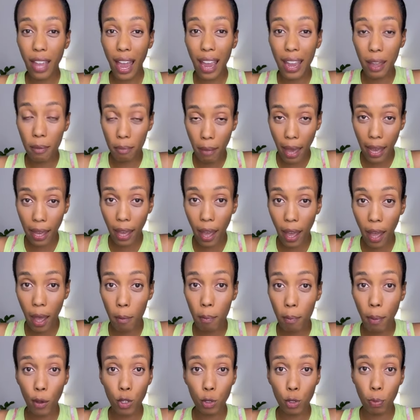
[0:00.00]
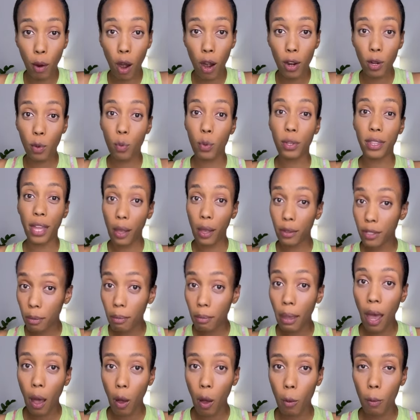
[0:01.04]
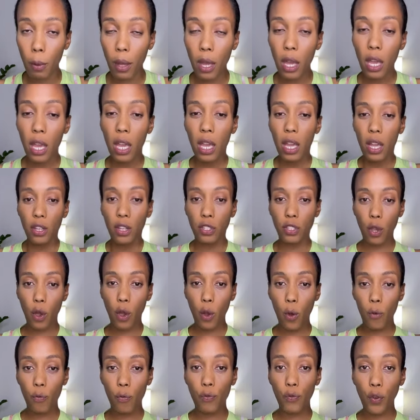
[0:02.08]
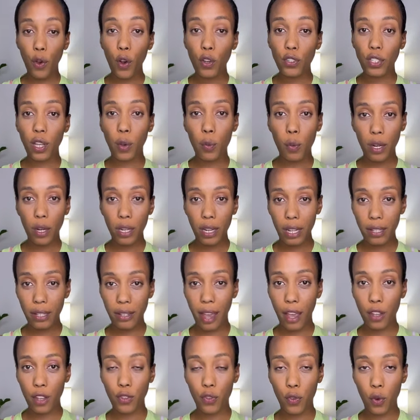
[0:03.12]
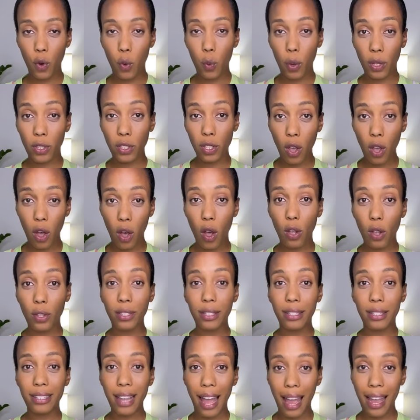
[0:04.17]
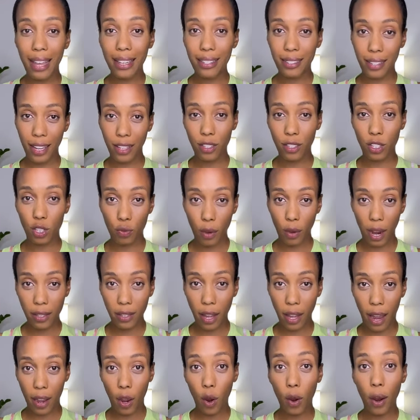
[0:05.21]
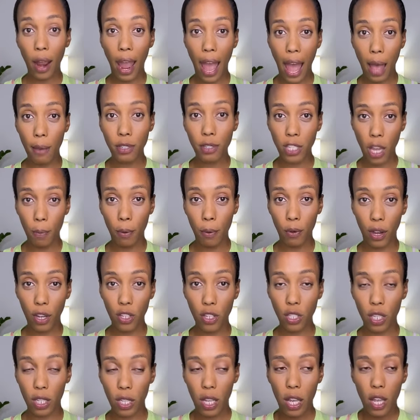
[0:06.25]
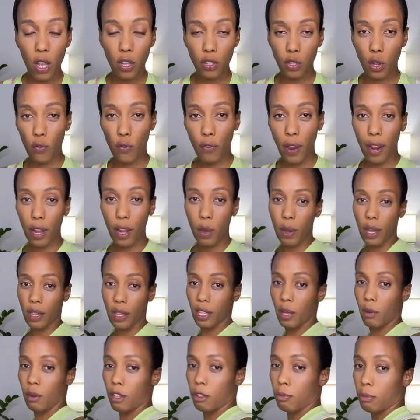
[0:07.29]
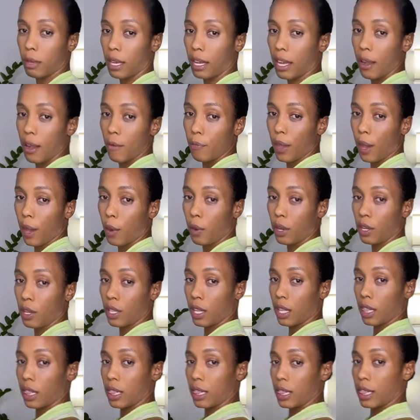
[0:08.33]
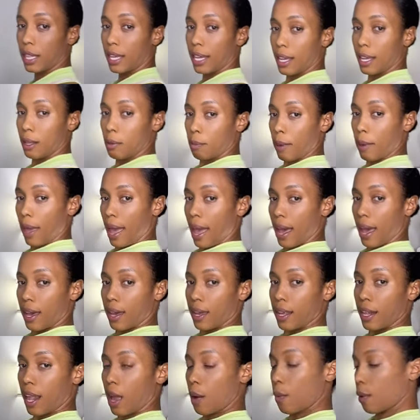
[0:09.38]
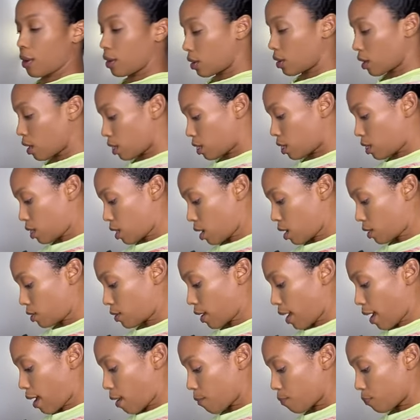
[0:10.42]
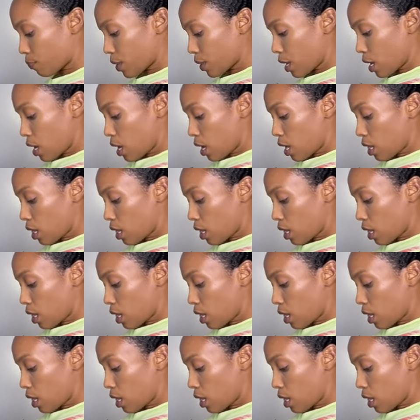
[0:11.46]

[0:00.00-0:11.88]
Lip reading: tighten back up postpartum without some help. So first, I want you to test for what's called diastasis recti, or ab separation. So very quickly with me, I want you to lean back. I want you to look down.